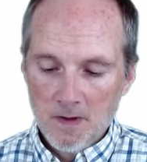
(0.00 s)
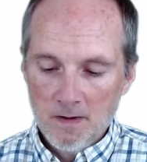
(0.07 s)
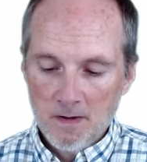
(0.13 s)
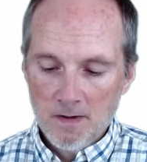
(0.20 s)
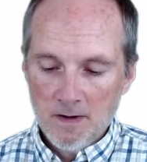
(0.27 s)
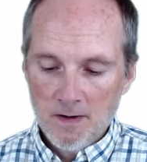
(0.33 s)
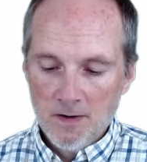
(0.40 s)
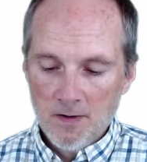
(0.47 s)

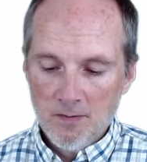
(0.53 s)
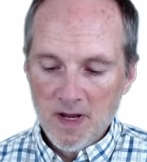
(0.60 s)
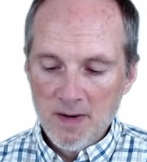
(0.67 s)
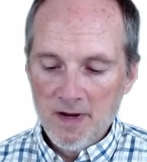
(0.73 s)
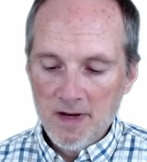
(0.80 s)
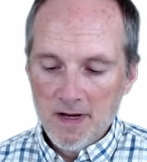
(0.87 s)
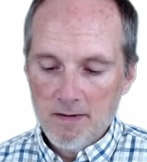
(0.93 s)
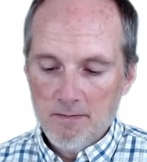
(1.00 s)
You know,
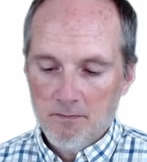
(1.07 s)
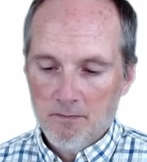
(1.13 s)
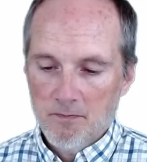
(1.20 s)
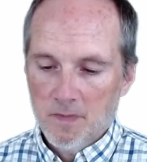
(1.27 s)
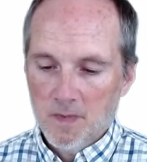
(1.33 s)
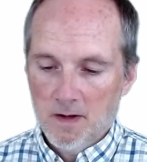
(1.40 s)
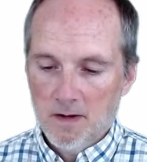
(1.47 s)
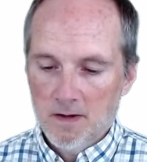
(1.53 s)
maybe
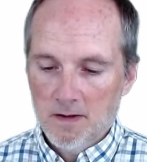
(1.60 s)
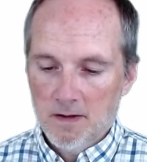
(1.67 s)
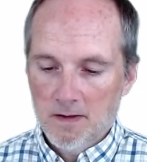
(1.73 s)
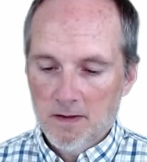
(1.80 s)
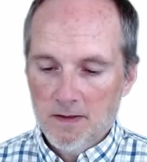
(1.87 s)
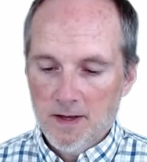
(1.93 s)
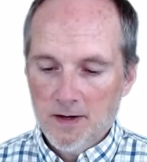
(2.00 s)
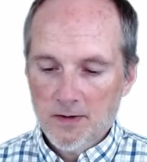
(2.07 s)

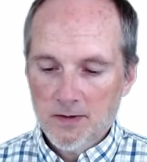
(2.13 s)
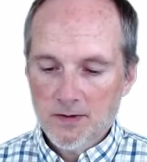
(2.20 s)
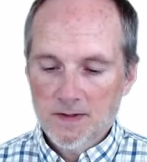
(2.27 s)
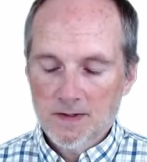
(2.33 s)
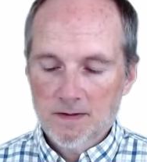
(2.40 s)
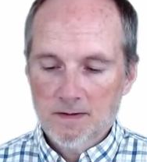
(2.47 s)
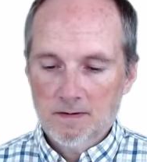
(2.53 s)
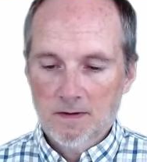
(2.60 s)

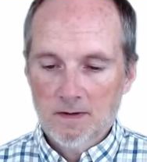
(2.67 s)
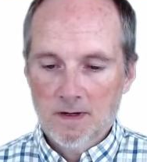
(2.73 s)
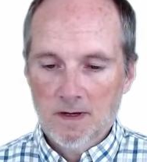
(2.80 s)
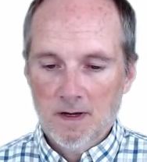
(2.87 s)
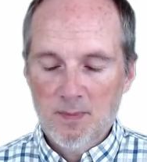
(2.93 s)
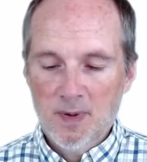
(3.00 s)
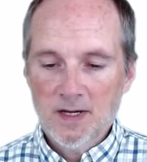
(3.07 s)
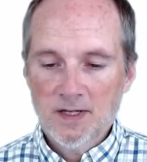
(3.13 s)
there's a
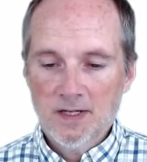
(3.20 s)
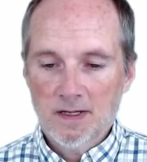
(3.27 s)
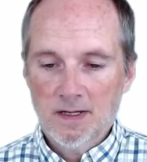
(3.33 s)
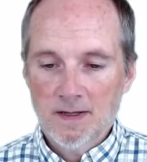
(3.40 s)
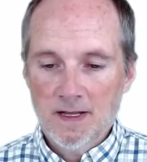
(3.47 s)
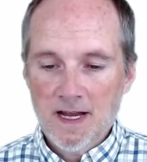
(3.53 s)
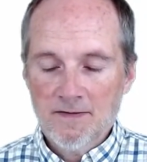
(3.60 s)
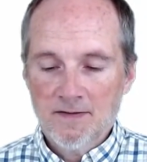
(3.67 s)
budget and they
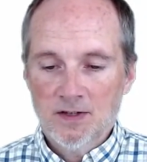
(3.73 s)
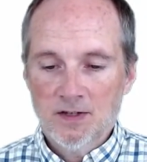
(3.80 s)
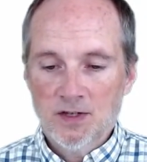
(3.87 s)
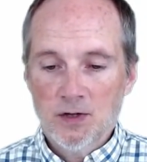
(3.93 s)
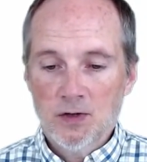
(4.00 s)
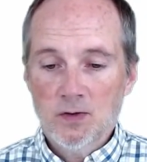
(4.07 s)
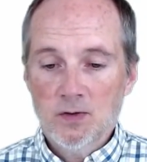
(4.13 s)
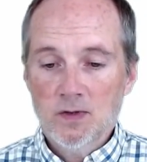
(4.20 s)
have to
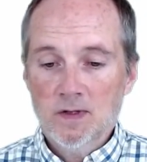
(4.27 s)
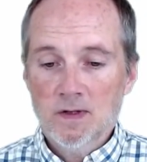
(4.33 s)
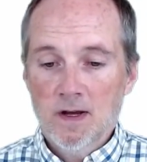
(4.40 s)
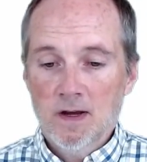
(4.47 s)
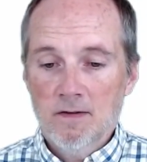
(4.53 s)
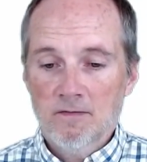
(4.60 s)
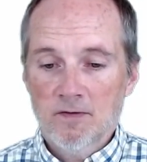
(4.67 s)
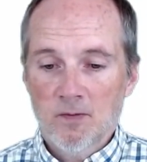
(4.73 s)
choose
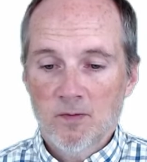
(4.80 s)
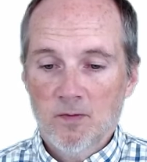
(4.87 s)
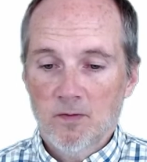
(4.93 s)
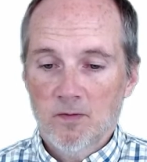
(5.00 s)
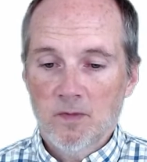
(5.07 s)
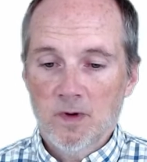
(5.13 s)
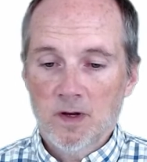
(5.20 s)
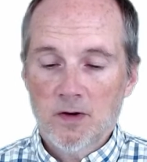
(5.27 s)
from,
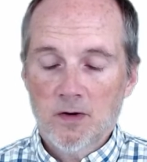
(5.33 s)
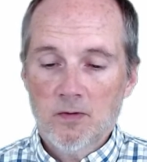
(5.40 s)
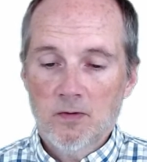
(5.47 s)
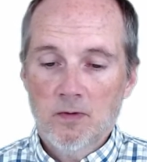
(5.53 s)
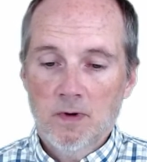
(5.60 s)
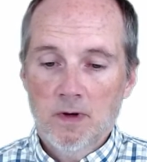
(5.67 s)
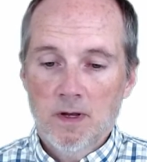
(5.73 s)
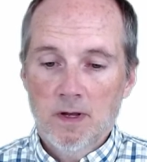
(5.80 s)
you know,
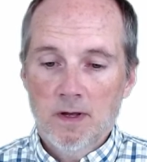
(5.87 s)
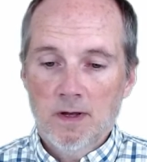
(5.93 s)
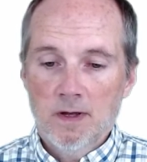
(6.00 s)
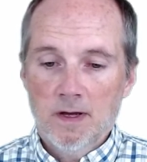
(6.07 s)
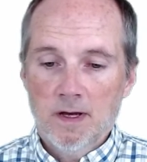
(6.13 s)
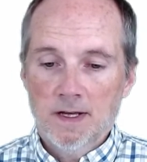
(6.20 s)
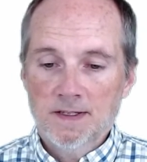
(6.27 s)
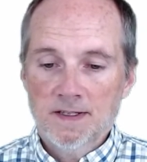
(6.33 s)

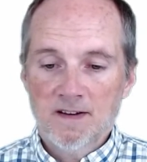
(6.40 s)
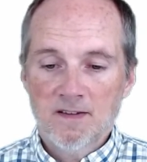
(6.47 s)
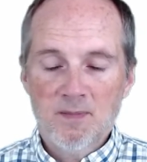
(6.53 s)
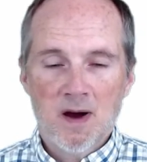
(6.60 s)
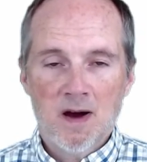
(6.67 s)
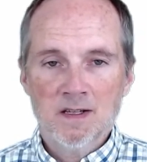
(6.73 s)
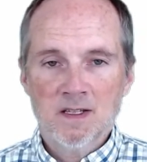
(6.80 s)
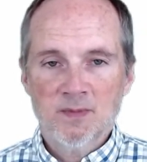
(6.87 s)
a set of
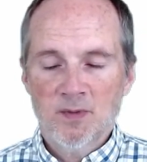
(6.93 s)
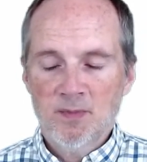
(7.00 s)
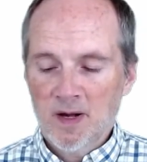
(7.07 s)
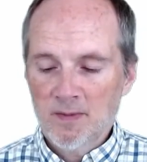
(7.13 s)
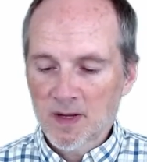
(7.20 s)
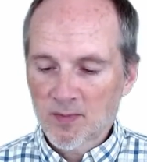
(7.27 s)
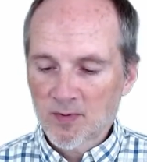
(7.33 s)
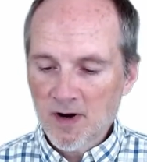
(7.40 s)
possible
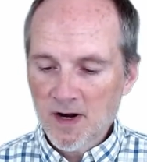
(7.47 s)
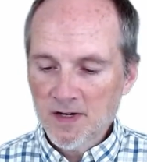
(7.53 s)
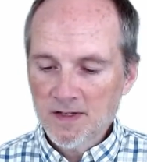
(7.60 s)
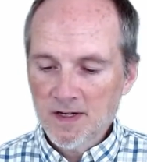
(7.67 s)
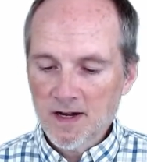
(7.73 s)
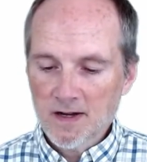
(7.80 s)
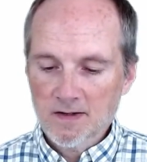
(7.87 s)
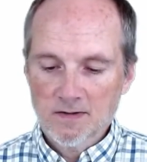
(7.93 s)
public
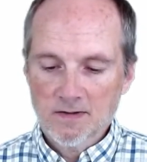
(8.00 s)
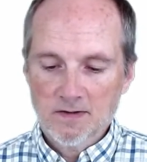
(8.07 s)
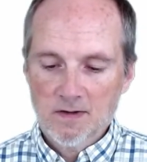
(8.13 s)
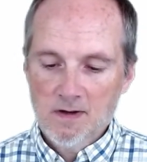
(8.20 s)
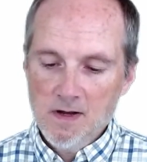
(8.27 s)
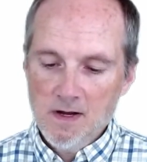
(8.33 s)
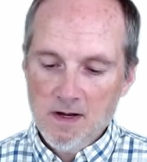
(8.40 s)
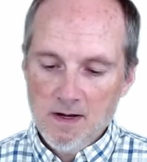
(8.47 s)
projects.
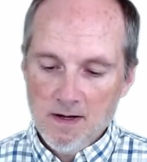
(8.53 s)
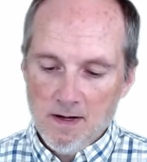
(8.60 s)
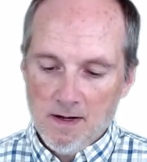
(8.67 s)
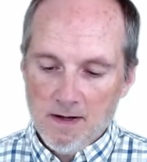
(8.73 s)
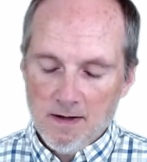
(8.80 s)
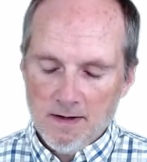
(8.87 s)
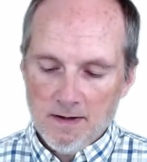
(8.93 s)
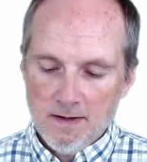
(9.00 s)

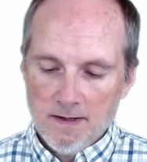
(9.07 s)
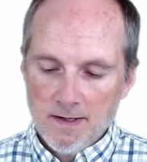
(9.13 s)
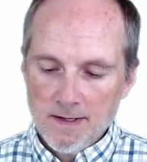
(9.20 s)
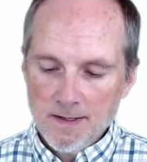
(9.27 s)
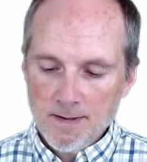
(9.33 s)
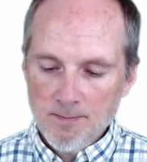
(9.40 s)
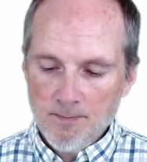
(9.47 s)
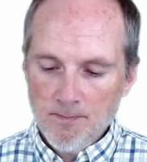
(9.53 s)

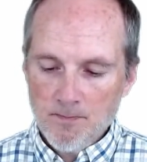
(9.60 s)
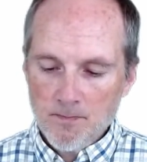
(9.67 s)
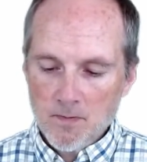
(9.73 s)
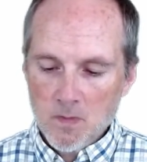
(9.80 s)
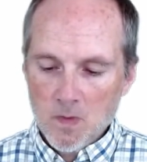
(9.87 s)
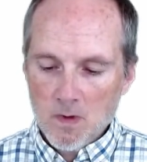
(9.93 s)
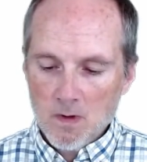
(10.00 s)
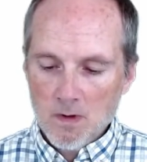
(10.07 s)

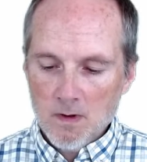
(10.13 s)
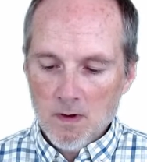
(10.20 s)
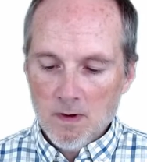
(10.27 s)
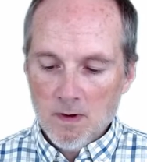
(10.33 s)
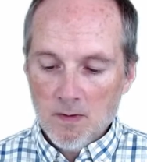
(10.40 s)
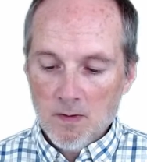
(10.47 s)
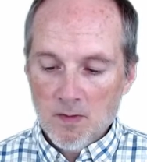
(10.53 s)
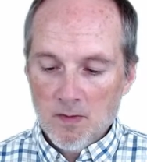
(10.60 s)

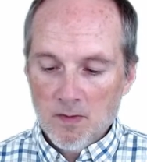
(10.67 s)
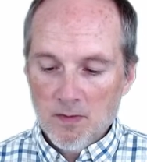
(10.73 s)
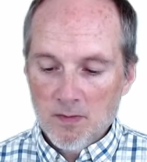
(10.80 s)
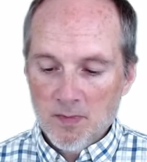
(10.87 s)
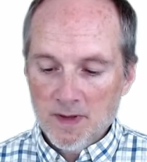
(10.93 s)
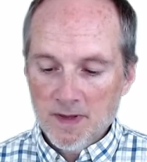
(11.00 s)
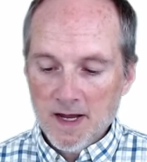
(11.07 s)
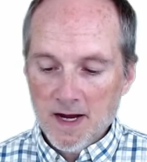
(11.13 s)
But
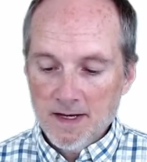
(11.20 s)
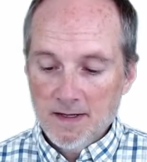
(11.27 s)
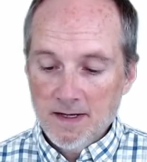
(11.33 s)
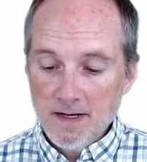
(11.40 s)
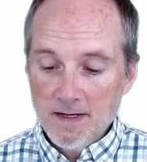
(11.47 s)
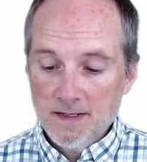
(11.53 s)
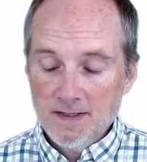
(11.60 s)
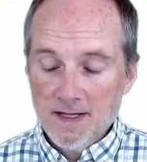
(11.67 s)
the idea
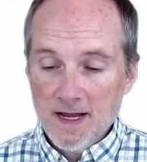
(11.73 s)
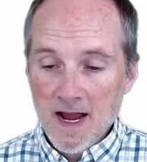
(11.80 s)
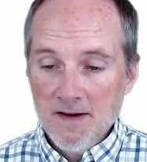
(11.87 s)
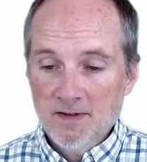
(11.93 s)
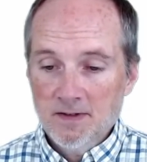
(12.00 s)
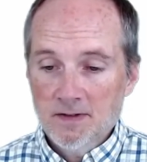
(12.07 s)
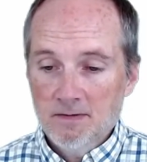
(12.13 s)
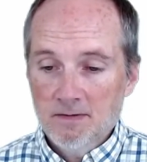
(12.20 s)
is they have to